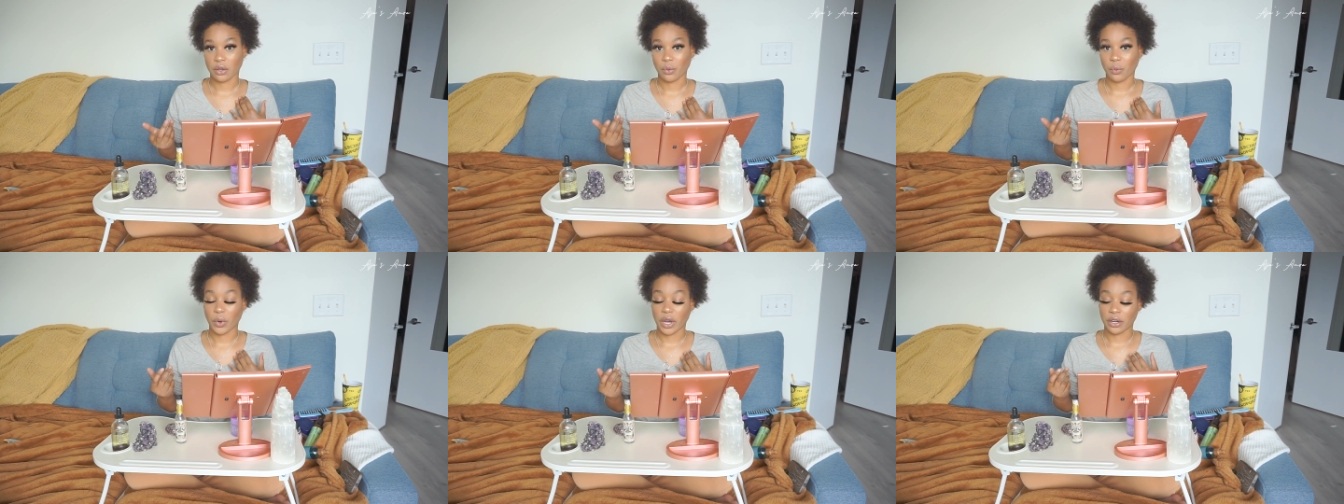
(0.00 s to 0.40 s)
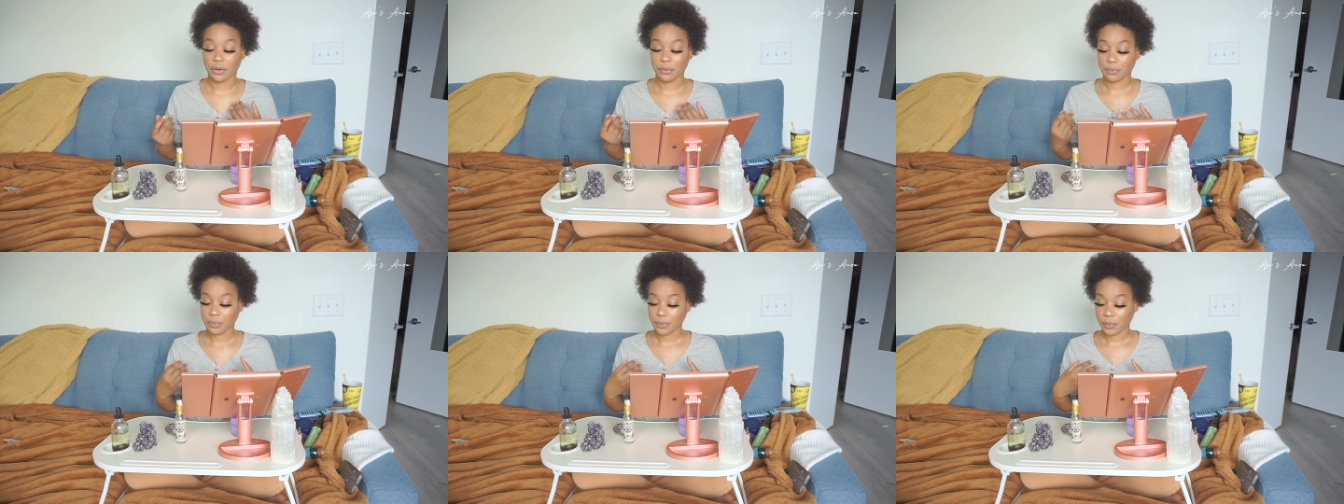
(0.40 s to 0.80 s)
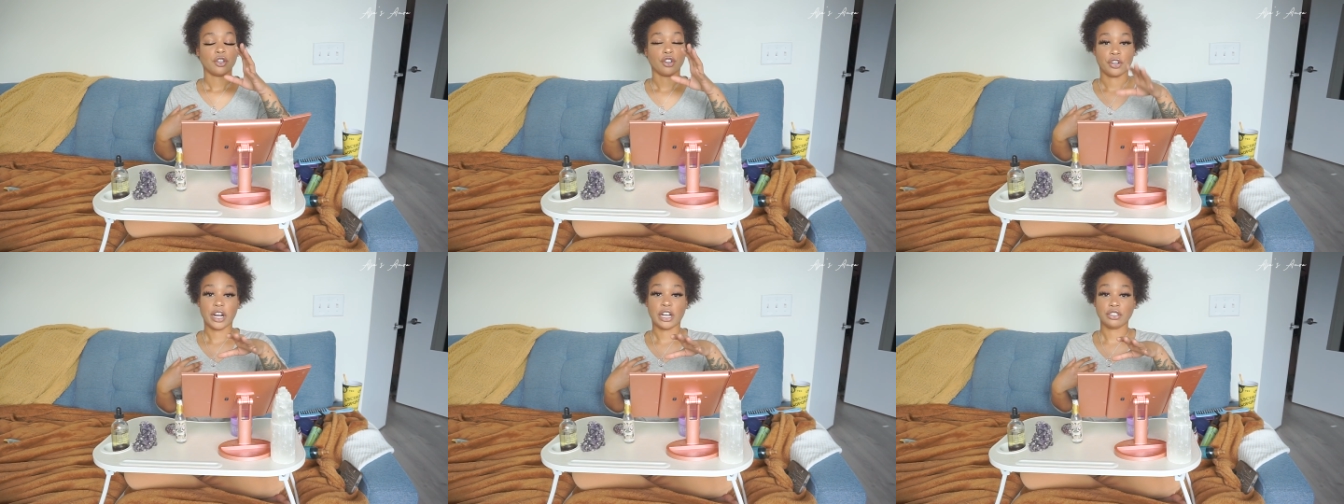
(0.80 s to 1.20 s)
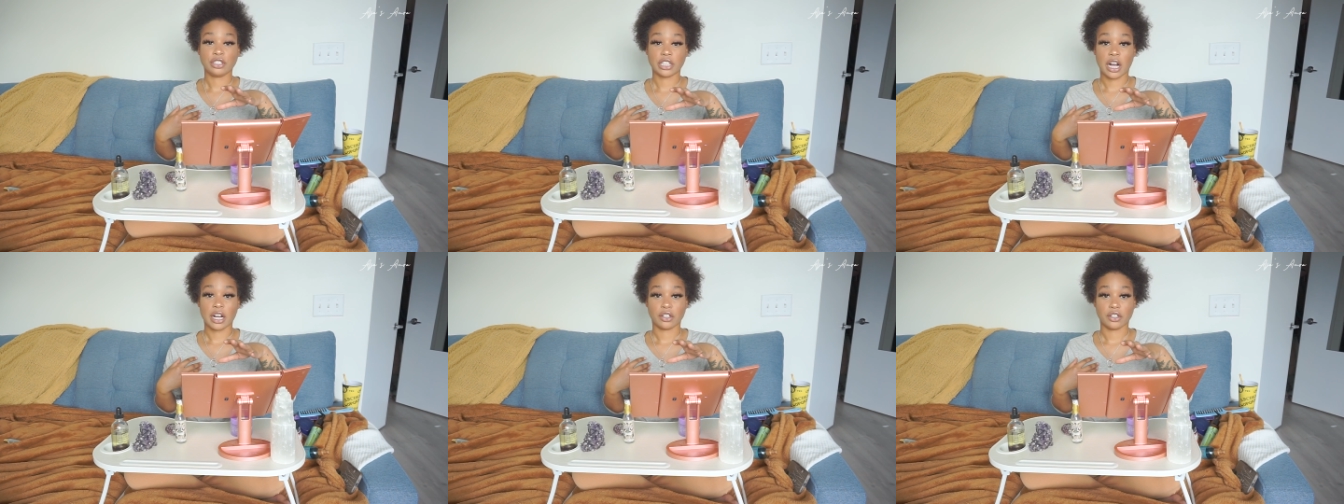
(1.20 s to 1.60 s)
Well, your crown
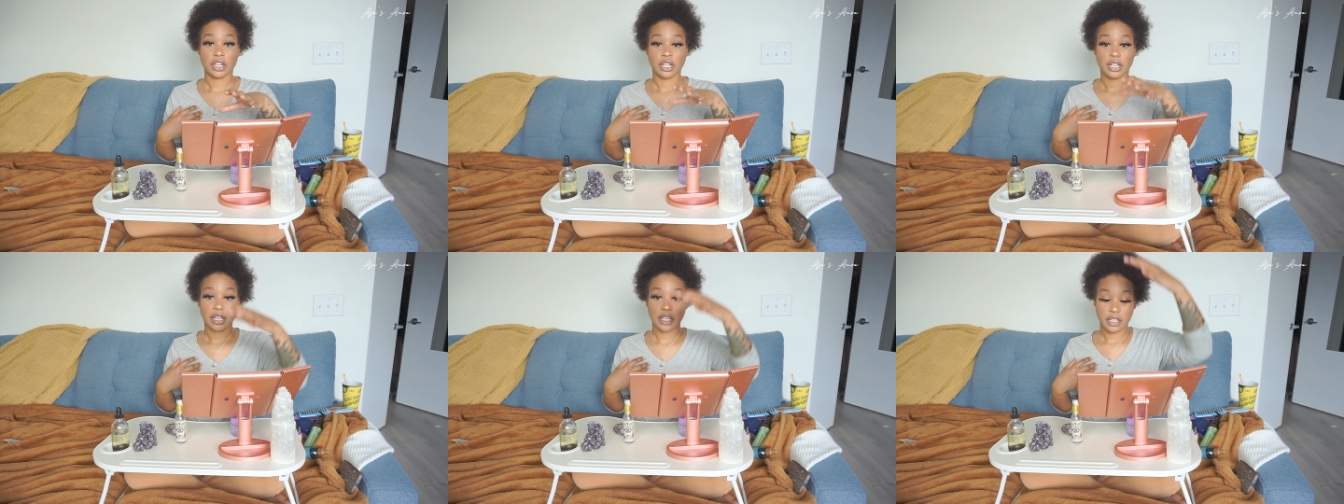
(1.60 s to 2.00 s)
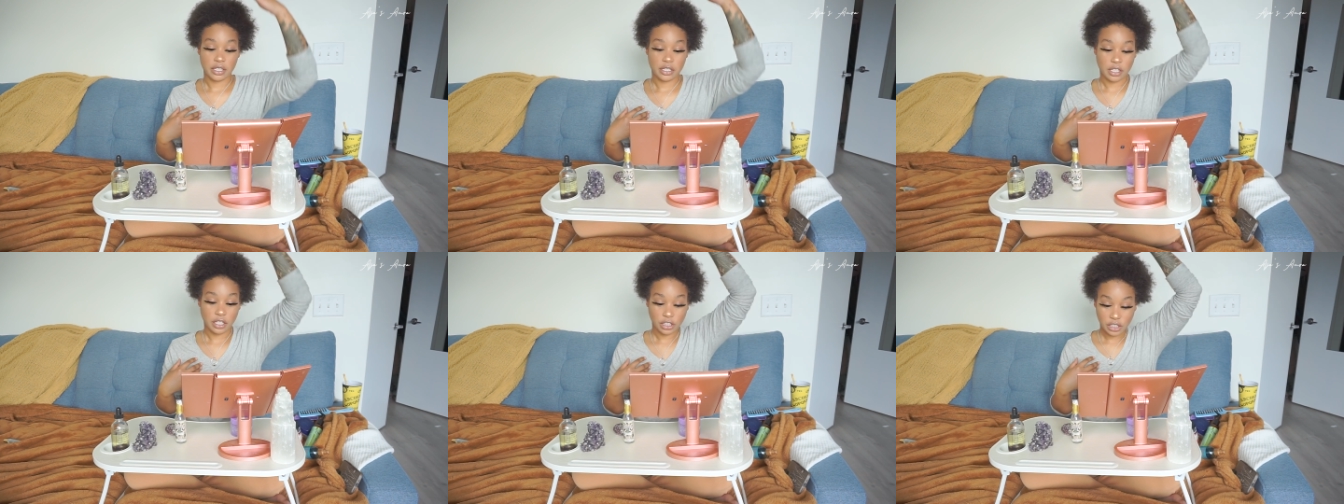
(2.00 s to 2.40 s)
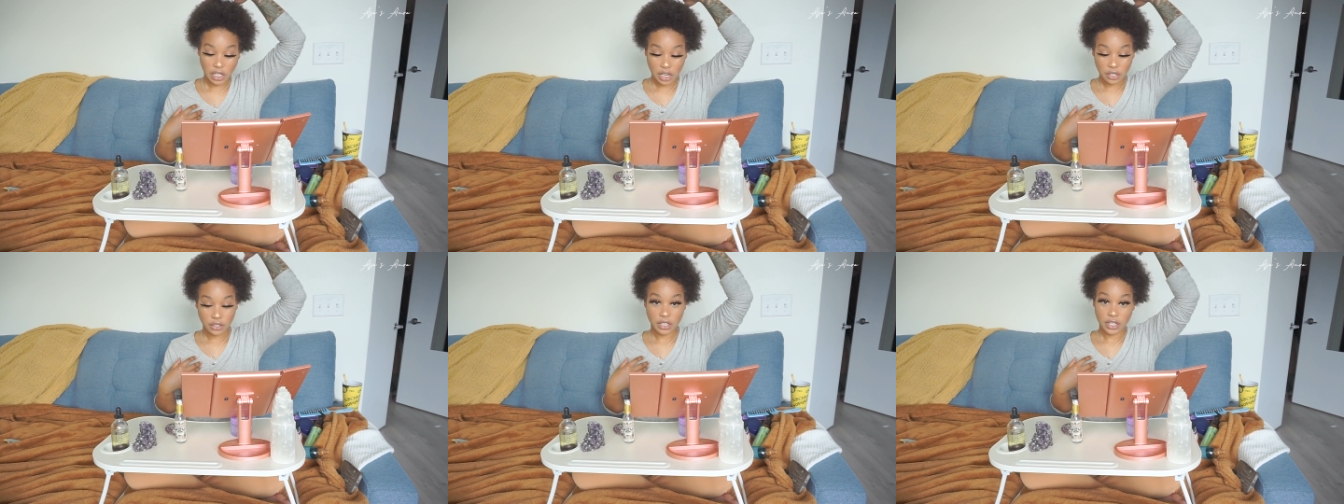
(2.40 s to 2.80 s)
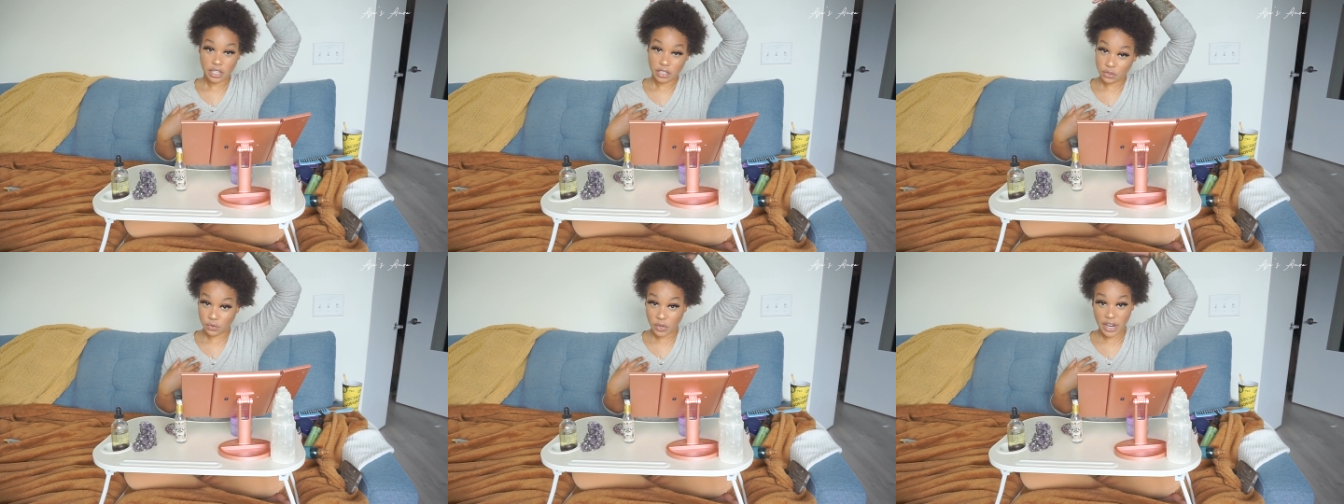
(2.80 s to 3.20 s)
chakra is the chakra that
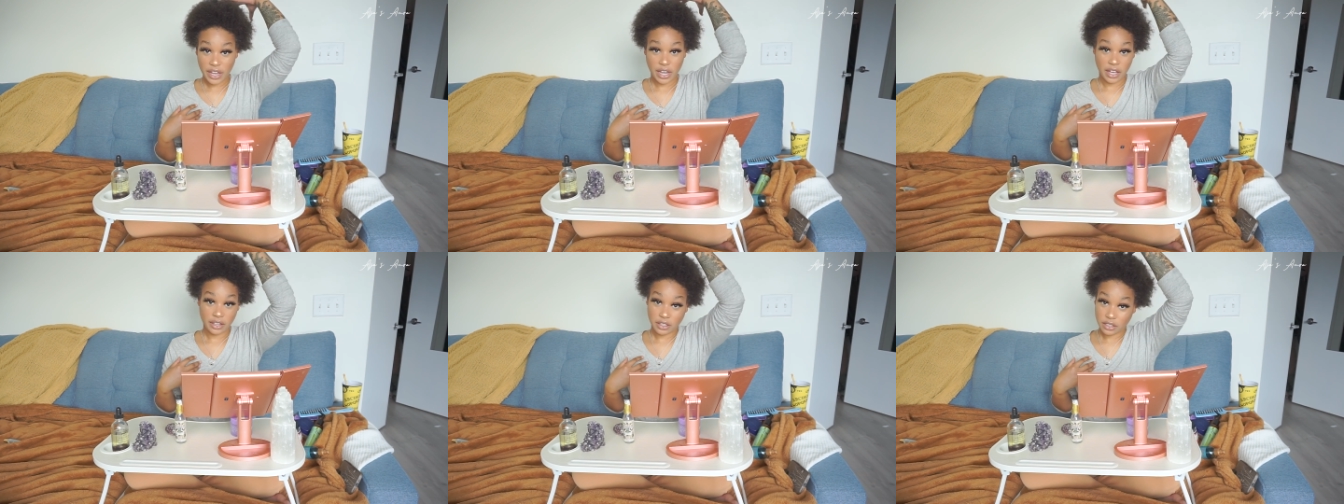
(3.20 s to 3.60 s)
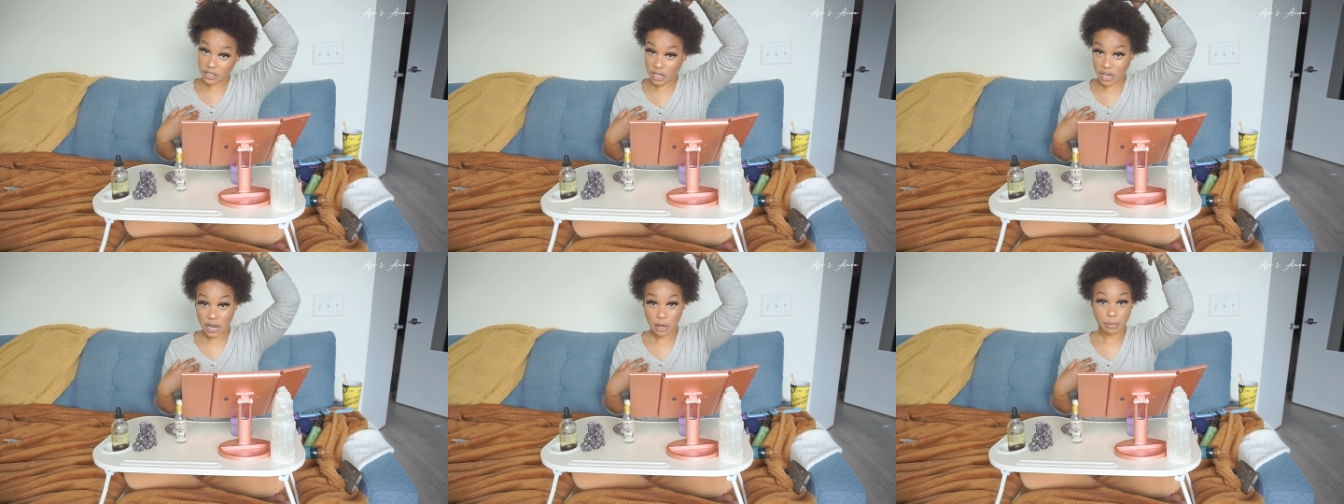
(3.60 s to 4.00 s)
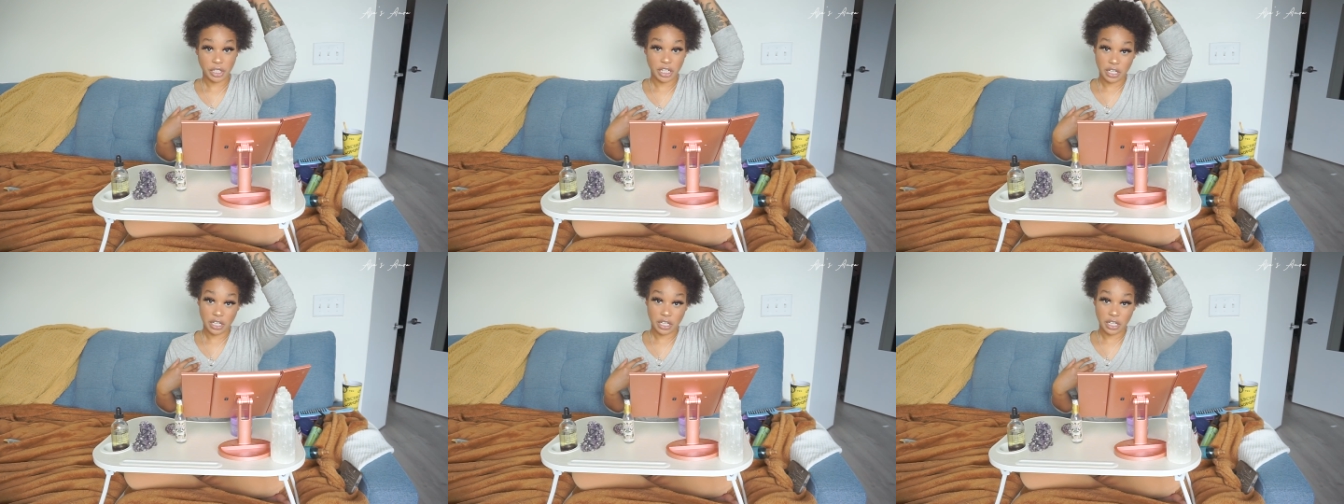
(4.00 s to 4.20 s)
is right at the top